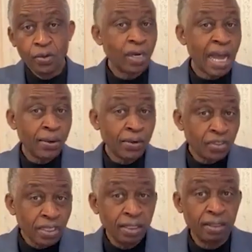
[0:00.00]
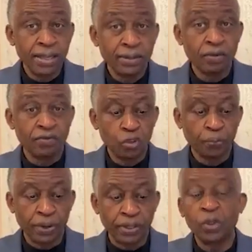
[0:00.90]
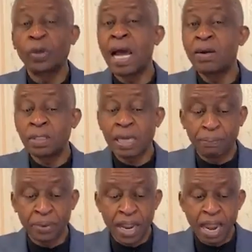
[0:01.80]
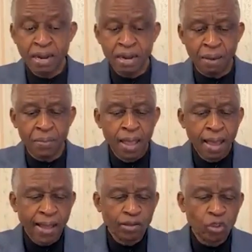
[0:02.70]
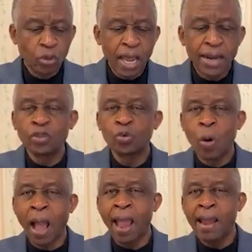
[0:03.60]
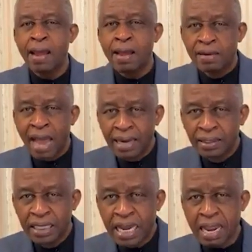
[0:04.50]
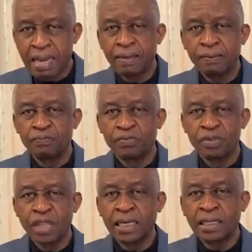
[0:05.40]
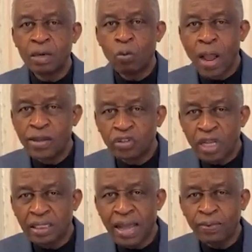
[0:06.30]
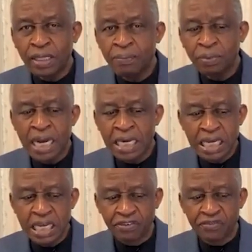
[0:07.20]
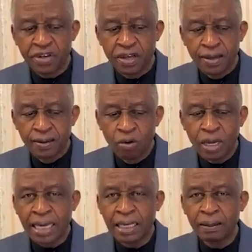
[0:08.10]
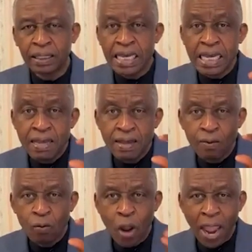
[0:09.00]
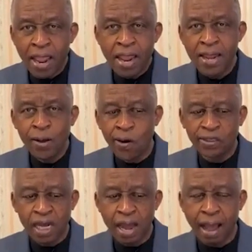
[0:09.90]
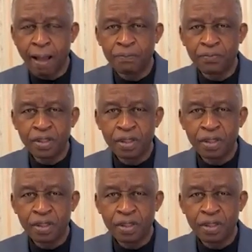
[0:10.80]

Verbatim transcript: You cannot see the things of the Spirit. You cannot apprehend them. And so that is why that day that when Satan tempted Eve, look at the key where he got her.